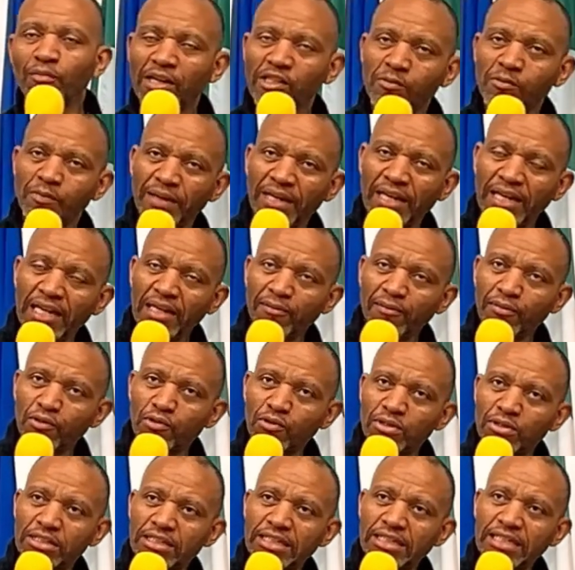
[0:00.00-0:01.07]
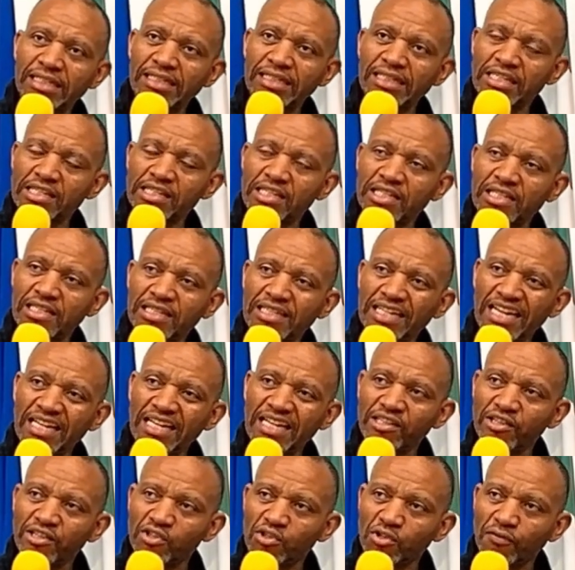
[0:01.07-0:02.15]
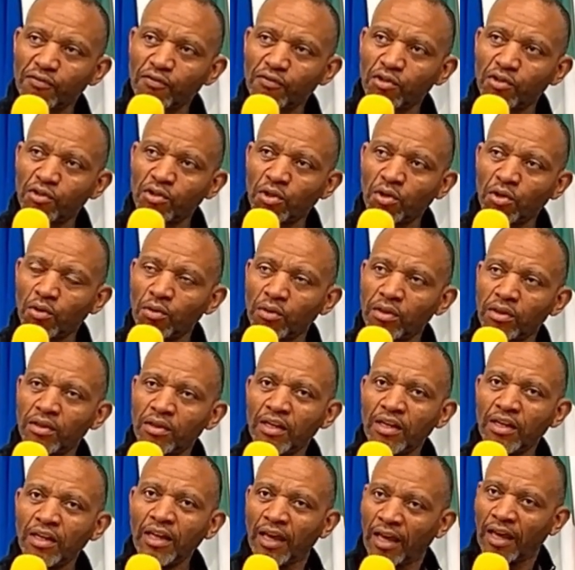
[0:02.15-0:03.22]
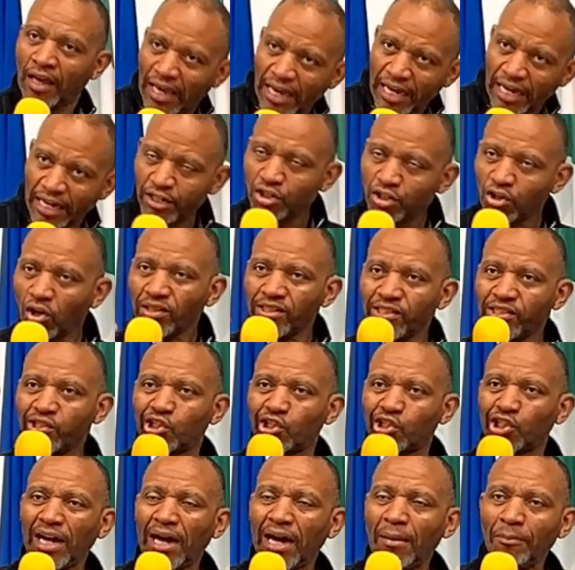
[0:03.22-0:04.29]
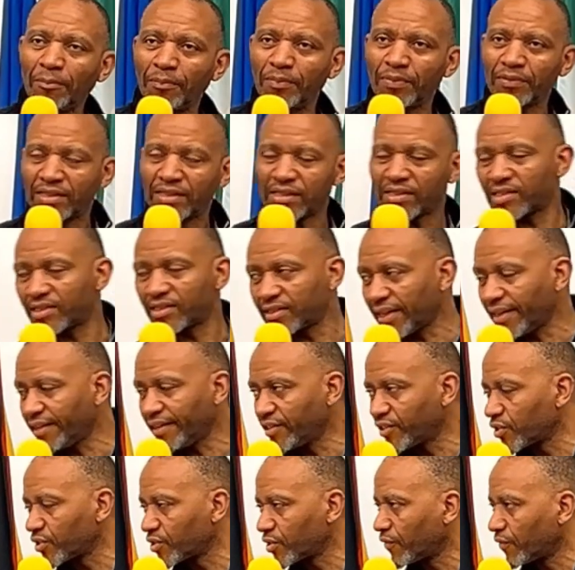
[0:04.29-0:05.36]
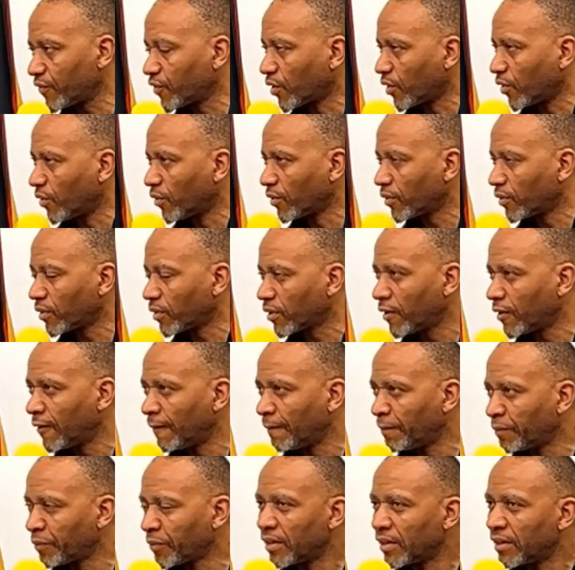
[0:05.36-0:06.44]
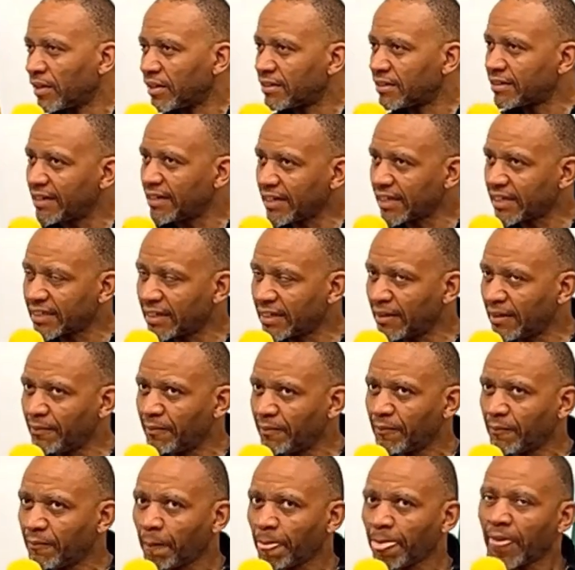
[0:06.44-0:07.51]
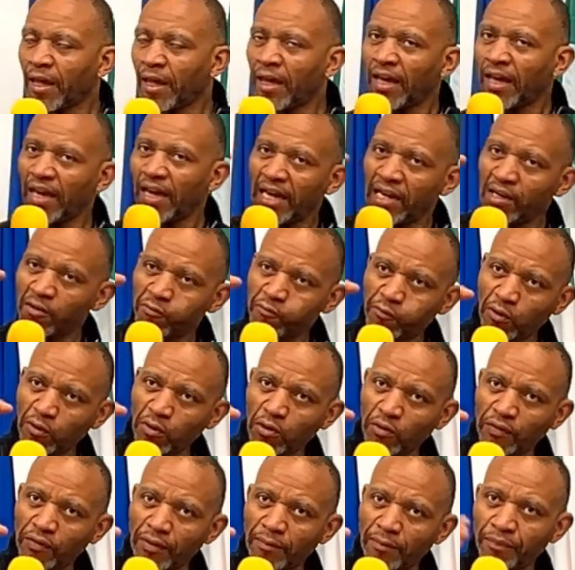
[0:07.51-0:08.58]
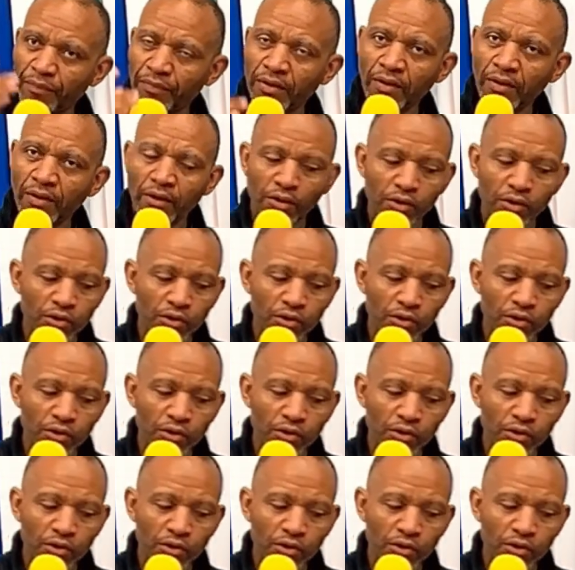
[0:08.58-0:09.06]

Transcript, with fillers: be able to take the stages of growth and not jump the stages of growth. Take them and follow them. So